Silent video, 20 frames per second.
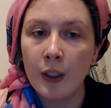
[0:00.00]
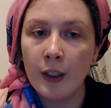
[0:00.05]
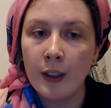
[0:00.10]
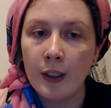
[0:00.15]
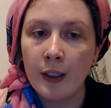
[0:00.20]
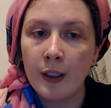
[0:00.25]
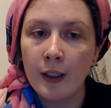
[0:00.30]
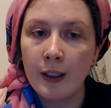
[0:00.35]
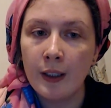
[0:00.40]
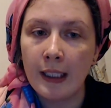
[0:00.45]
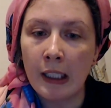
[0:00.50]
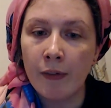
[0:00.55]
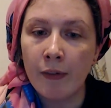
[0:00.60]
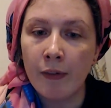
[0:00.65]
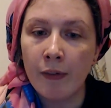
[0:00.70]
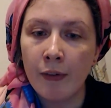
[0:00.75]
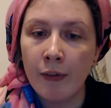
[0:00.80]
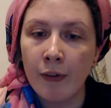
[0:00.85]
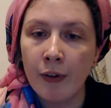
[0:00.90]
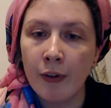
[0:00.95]
Even
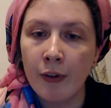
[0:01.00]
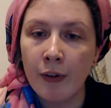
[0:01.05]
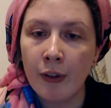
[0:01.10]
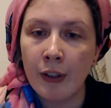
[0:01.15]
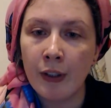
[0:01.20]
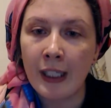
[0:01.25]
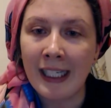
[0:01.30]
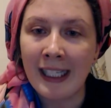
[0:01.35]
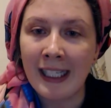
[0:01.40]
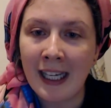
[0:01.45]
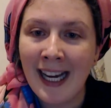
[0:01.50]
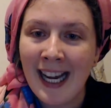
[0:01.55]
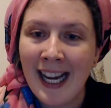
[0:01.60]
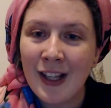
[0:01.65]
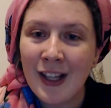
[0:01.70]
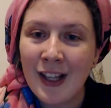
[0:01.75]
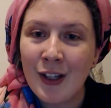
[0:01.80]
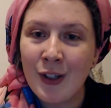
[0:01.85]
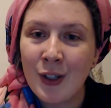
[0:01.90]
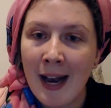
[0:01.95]
in the New
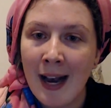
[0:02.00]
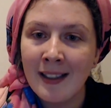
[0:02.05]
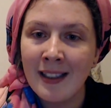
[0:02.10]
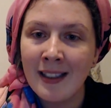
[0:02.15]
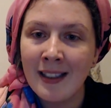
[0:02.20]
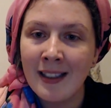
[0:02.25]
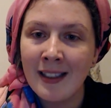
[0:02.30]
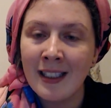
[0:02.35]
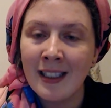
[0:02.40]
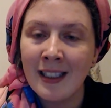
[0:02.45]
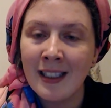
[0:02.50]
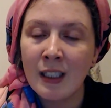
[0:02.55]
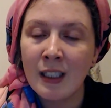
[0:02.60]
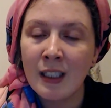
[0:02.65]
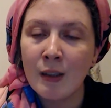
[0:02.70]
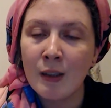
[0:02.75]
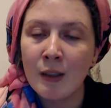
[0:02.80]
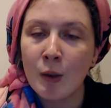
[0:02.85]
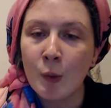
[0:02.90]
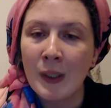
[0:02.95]
Testament, we have
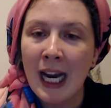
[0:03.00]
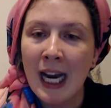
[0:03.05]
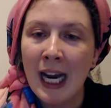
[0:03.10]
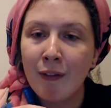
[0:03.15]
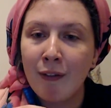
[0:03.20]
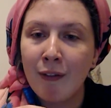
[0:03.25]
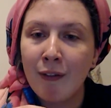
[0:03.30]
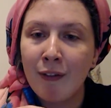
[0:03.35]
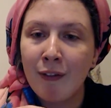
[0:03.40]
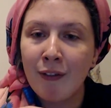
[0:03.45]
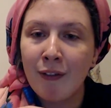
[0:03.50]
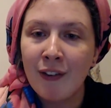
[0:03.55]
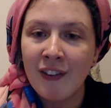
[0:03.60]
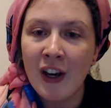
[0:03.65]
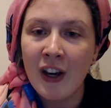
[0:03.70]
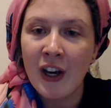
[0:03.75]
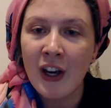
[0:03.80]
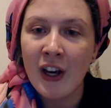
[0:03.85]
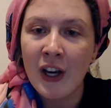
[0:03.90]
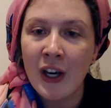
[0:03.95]
the
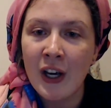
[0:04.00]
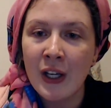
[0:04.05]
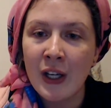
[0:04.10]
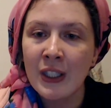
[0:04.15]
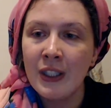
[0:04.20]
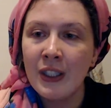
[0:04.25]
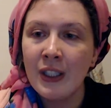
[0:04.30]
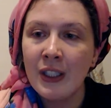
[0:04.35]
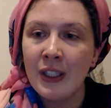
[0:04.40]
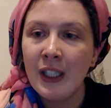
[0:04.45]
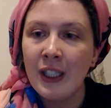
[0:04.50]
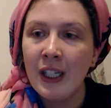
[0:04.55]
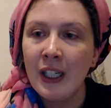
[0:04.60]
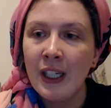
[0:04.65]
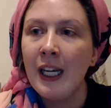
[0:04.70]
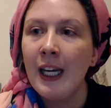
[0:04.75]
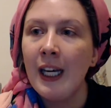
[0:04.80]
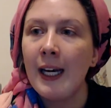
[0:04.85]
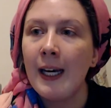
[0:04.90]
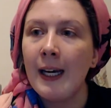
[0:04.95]
first,
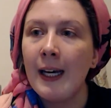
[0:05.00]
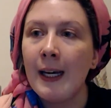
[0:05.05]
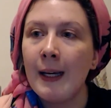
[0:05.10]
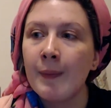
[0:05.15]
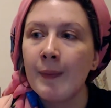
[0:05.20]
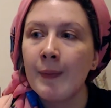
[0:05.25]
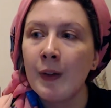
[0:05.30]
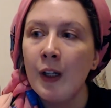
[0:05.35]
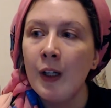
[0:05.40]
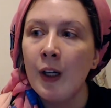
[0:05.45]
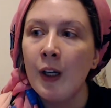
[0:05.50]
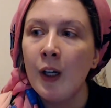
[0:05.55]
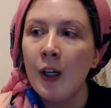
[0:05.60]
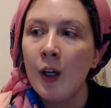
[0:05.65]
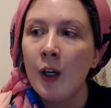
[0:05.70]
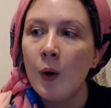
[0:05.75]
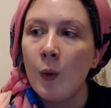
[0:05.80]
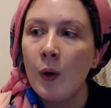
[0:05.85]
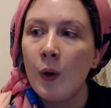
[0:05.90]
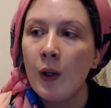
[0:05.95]
one of the
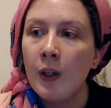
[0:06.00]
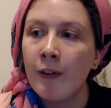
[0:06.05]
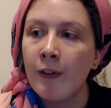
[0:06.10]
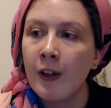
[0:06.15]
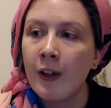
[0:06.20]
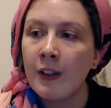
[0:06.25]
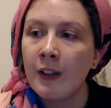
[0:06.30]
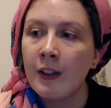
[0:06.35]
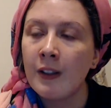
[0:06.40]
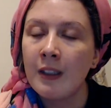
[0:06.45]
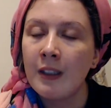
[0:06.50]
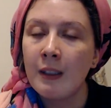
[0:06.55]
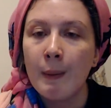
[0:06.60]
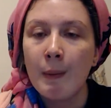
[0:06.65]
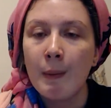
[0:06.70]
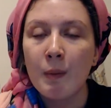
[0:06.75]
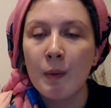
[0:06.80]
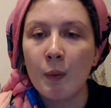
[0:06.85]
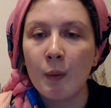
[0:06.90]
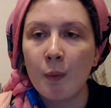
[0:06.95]
first, there might be
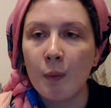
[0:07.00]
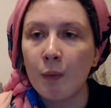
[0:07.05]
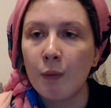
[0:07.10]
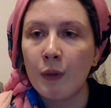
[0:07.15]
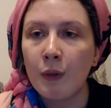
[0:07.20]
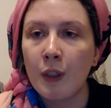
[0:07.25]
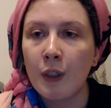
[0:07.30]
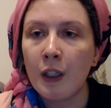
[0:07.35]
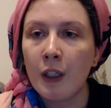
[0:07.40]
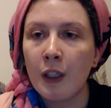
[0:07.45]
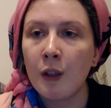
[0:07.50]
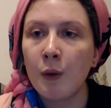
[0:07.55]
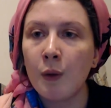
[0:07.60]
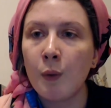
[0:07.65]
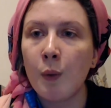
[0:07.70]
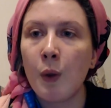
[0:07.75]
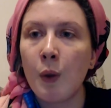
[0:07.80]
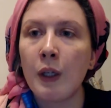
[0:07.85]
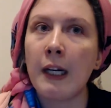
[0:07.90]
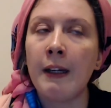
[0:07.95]
another one in there, I
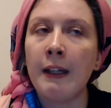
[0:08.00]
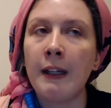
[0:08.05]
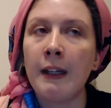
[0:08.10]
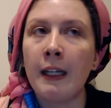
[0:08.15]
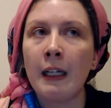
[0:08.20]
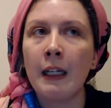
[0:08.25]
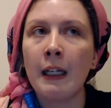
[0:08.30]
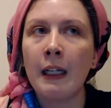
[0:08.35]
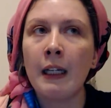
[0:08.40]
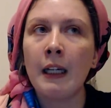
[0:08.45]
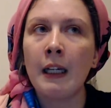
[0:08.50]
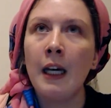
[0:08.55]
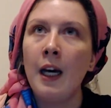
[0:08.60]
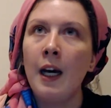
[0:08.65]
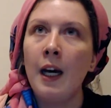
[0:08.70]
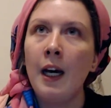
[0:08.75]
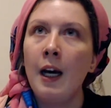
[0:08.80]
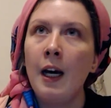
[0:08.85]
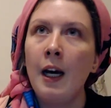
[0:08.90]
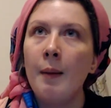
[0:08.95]
think, but
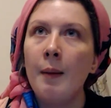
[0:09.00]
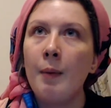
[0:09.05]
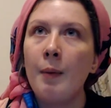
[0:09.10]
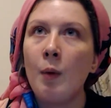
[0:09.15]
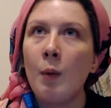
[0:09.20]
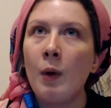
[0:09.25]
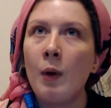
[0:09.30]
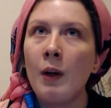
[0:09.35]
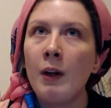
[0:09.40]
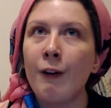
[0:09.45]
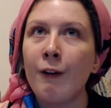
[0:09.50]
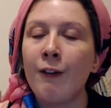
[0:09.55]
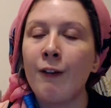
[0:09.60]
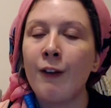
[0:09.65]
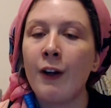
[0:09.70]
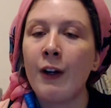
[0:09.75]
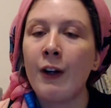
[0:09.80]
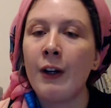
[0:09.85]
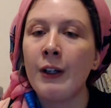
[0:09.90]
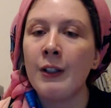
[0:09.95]
one of the first
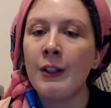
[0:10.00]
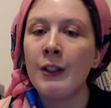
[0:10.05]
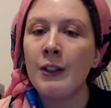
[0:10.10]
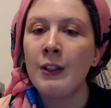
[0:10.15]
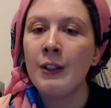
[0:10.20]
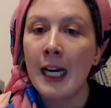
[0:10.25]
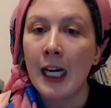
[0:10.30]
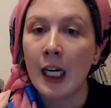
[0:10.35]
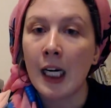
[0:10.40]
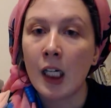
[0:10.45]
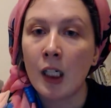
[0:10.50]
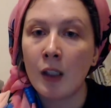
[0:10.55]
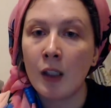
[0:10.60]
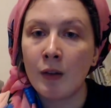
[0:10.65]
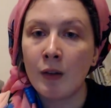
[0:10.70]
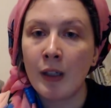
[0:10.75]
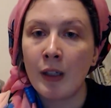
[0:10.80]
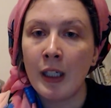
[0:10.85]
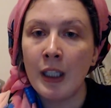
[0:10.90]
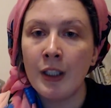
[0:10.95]

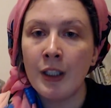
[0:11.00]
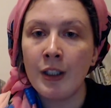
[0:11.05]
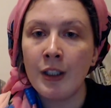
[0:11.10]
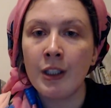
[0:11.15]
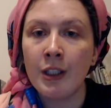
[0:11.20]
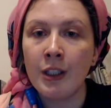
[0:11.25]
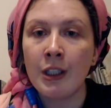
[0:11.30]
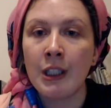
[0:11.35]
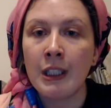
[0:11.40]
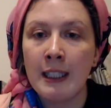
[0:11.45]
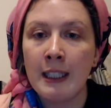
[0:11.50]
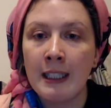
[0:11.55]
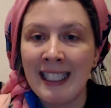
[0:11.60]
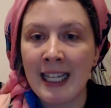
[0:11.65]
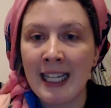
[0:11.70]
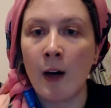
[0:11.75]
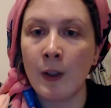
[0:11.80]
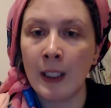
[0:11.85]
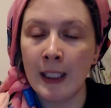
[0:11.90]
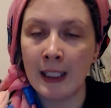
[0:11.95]
declarations, this is
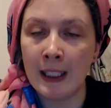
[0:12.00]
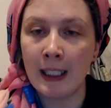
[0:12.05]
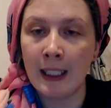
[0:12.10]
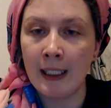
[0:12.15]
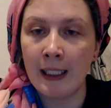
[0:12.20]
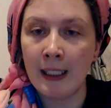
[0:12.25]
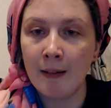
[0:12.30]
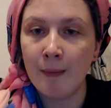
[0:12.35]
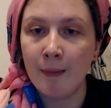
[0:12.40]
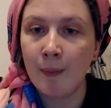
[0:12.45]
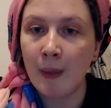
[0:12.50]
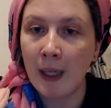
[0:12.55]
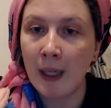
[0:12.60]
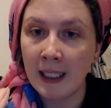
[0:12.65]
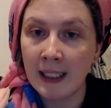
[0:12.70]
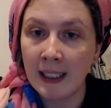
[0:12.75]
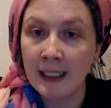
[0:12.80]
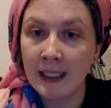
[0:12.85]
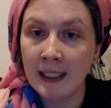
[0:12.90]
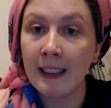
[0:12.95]
heresy,
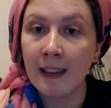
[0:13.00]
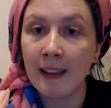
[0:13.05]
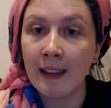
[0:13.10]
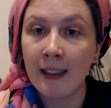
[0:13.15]
basically.